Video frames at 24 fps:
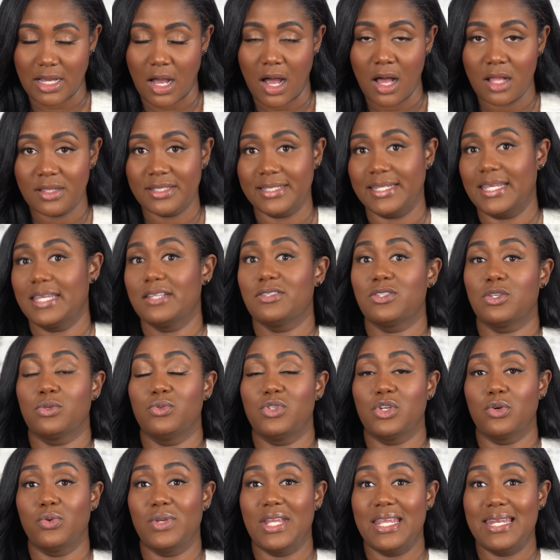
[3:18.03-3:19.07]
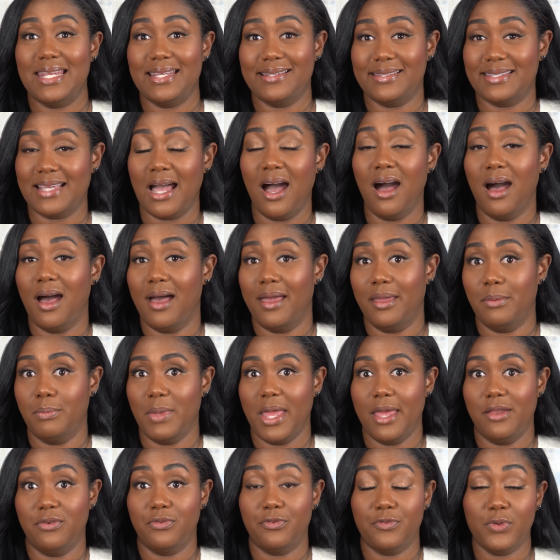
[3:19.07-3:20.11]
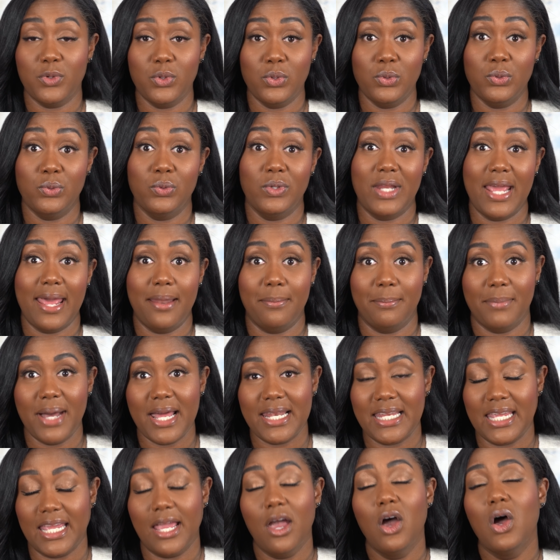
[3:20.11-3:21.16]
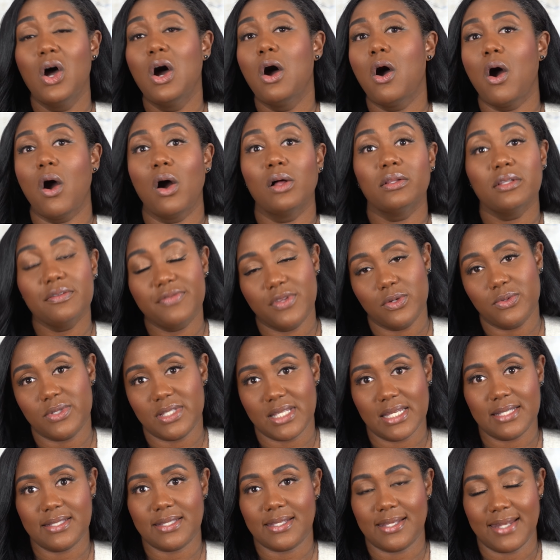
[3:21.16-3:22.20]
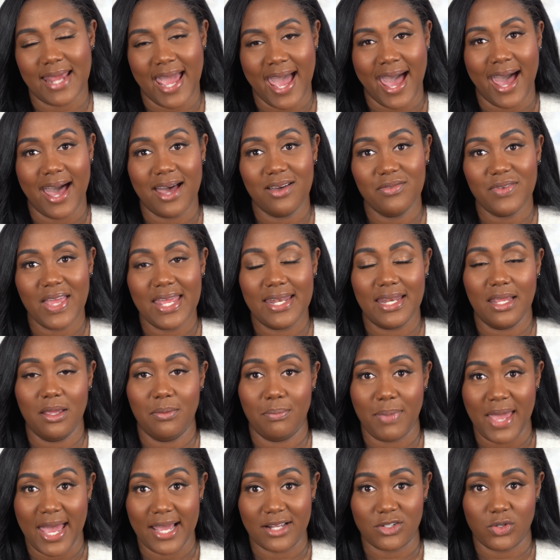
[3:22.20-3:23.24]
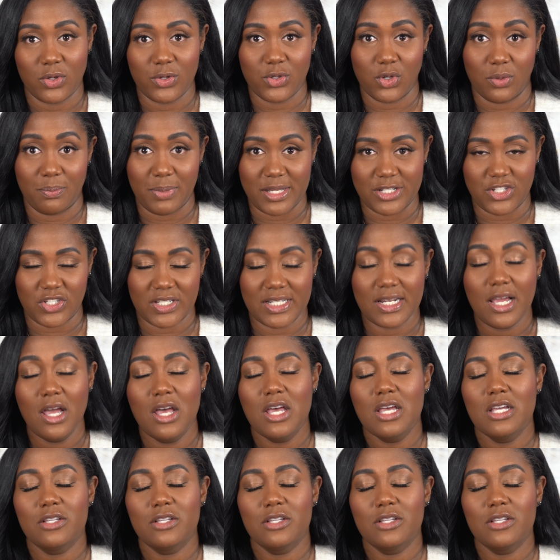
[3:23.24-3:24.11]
holidays. So donating time and food and money, all of those things can have an impact on your budget.